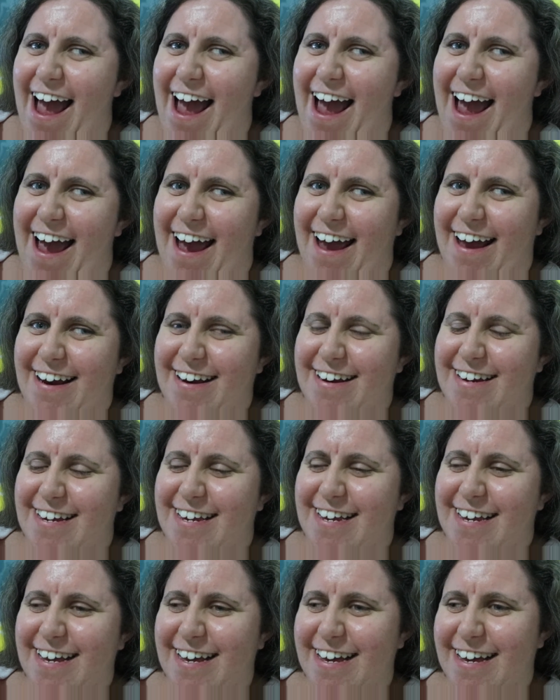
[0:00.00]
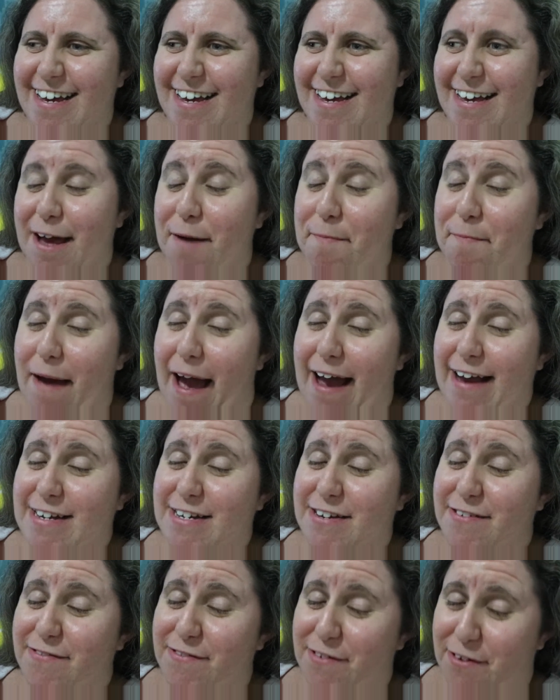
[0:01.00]
and get back
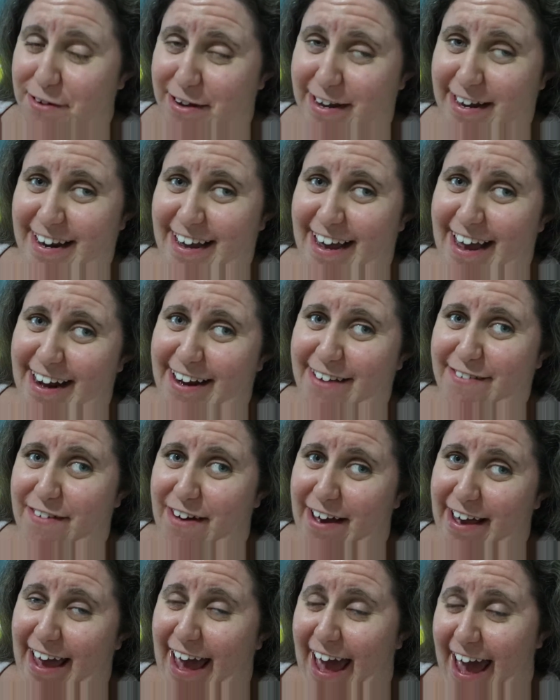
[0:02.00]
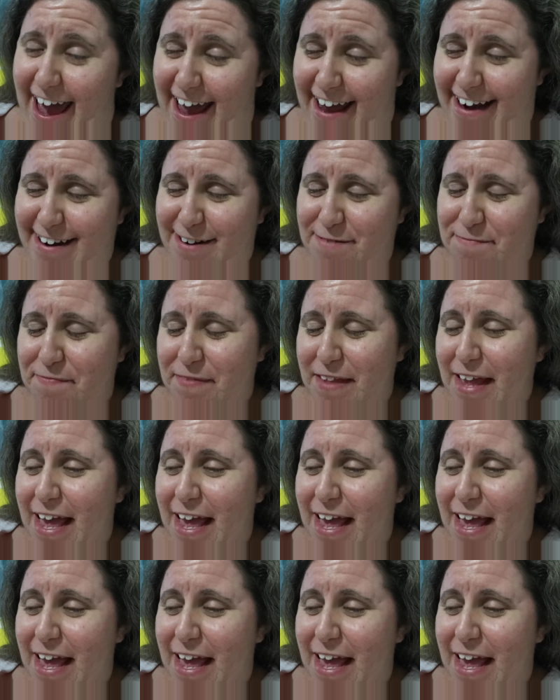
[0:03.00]
to vlogging again if I can.